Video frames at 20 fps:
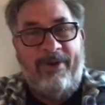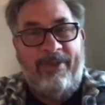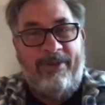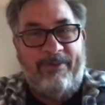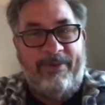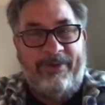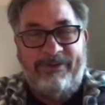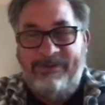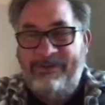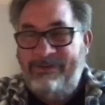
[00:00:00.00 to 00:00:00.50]
of the
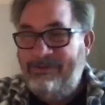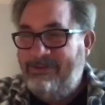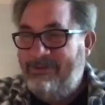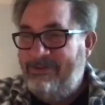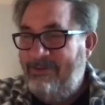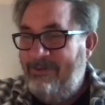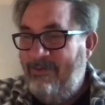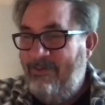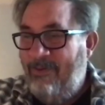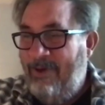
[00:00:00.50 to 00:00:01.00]

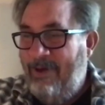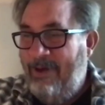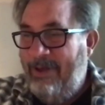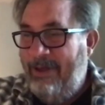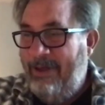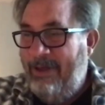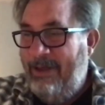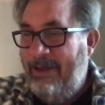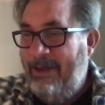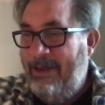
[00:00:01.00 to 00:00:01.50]
reasons why
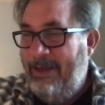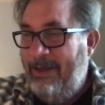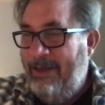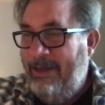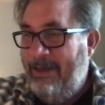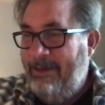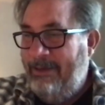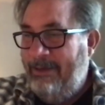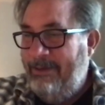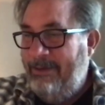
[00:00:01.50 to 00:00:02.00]
I
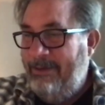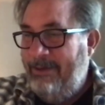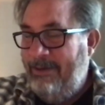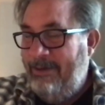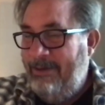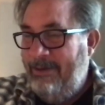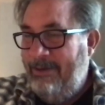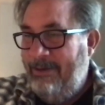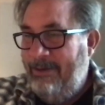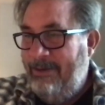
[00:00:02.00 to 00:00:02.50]
had
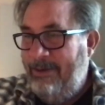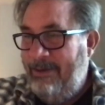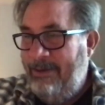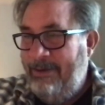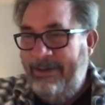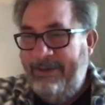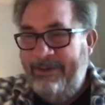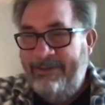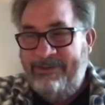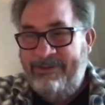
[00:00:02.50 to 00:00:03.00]
an
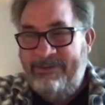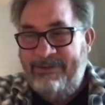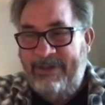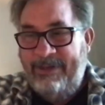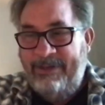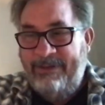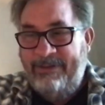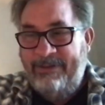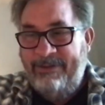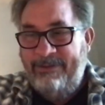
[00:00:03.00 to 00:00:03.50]

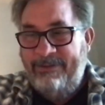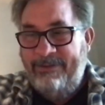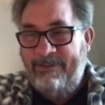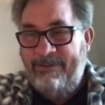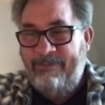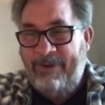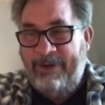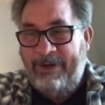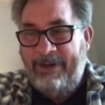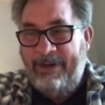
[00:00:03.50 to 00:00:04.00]
instinct to
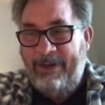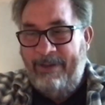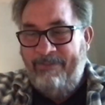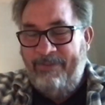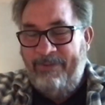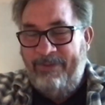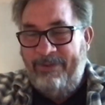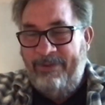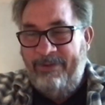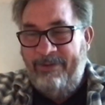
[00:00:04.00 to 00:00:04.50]
bring it up
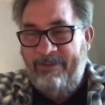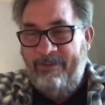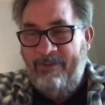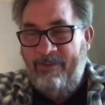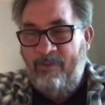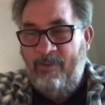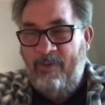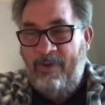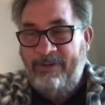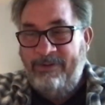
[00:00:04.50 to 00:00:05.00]
with you
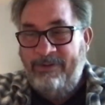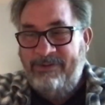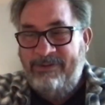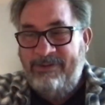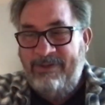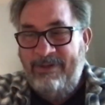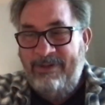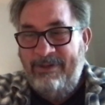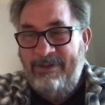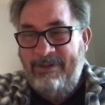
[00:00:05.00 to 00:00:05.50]
was
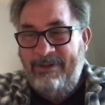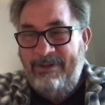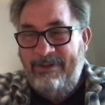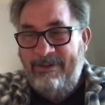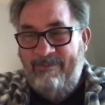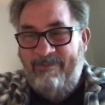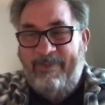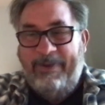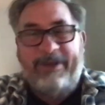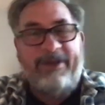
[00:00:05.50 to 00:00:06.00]

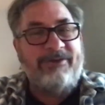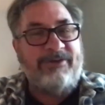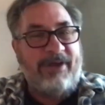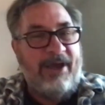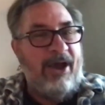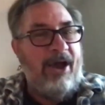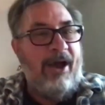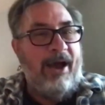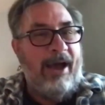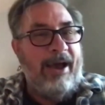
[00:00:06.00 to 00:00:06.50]
because
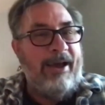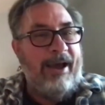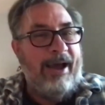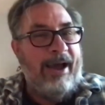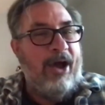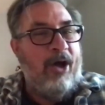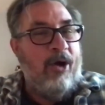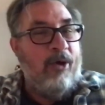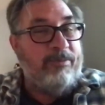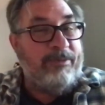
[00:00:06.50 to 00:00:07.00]
I
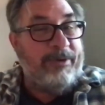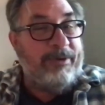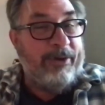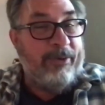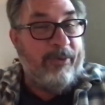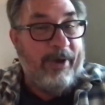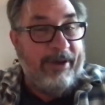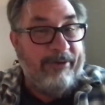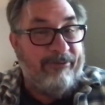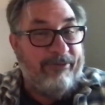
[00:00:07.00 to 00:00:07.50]
hoped it
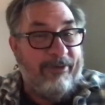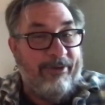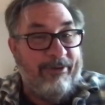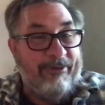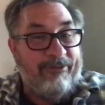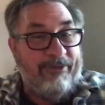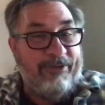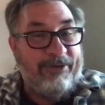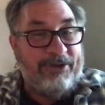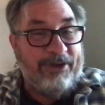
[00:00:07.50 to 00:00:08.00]
away for
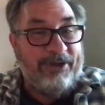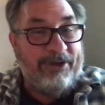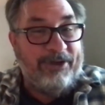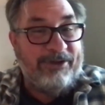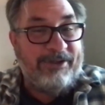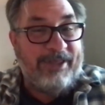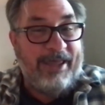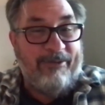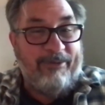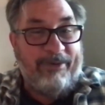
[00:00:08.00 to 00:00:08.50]

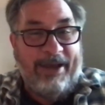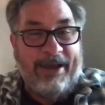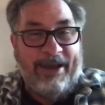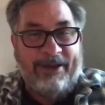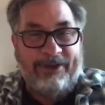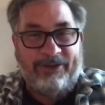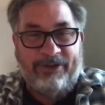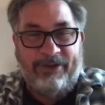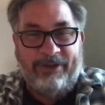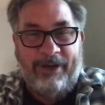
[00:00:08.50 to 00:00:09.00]
just that
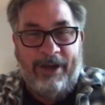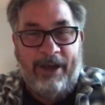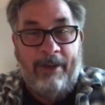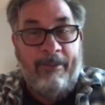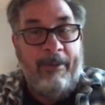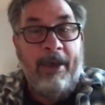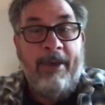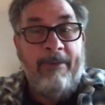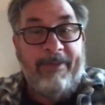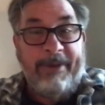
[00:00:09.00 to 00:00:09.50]
reaction.
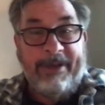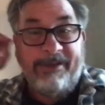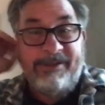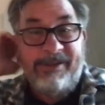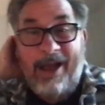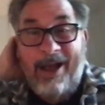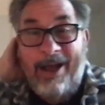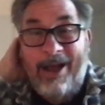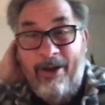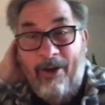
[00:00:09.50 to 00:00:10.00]
Because
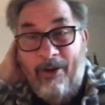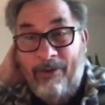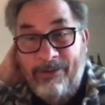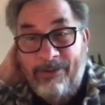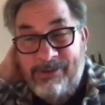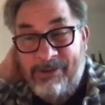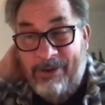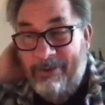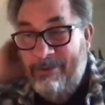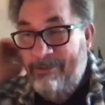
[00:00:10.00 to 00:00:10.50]
I
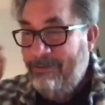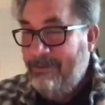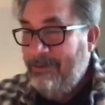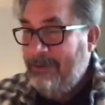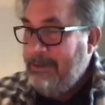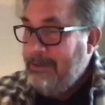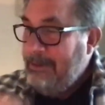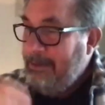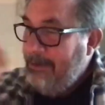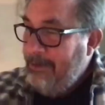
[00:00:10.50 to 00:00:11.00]
also,
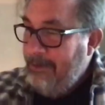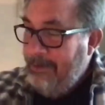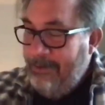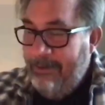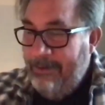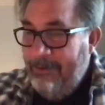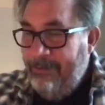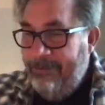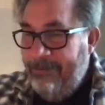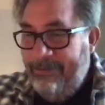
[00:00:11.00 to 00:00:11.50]

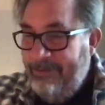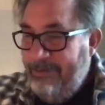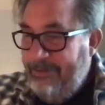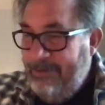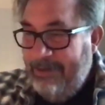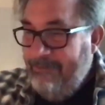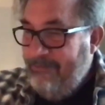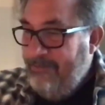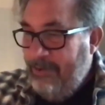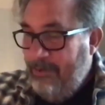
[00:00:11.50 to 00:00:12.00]

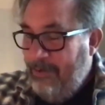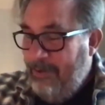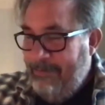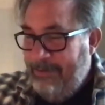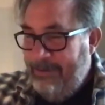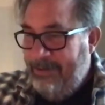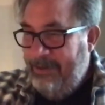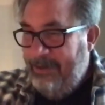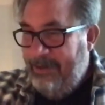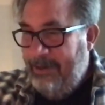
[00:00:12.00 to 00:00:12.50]
even though I've
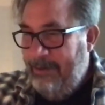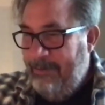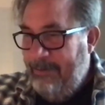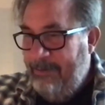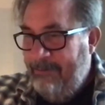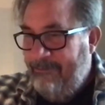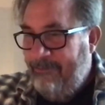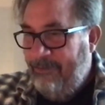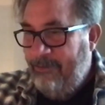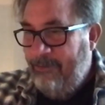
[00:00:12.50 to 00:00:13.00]
been thinking of
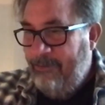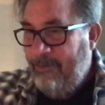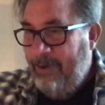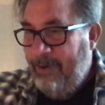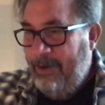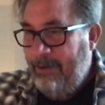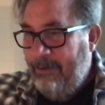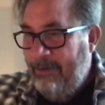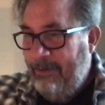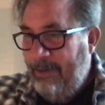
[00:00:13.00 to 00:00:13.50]
it for a
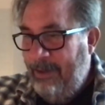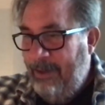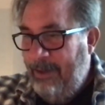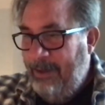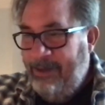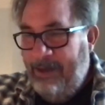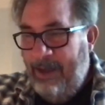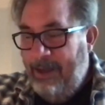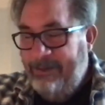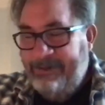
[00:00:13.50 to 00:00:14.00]
while,
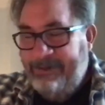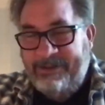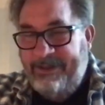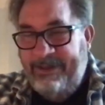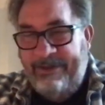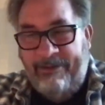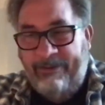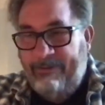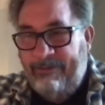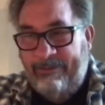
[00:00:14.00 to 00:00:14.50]
I
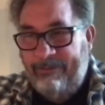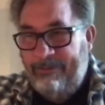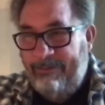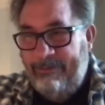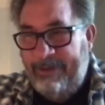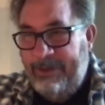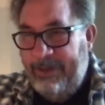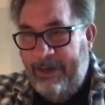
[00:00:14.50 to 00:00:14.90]
still,